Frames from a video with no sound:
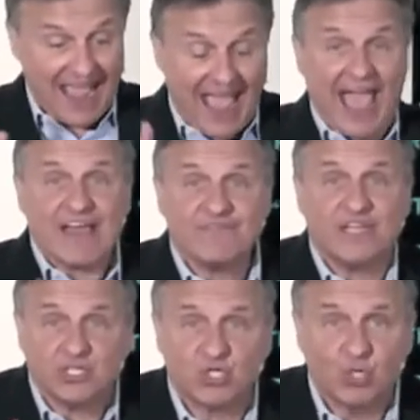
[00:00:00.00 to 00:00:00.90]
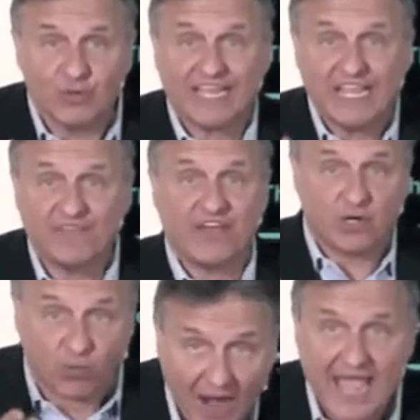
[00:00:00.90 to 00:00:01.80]
Haven't you
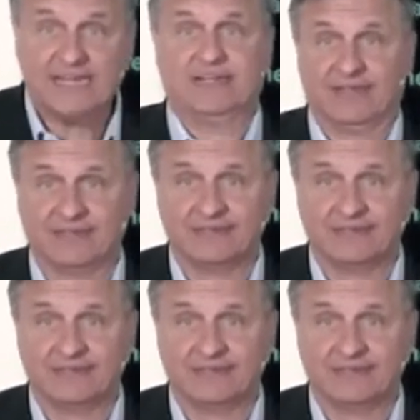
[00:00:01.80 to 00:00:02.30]
even read?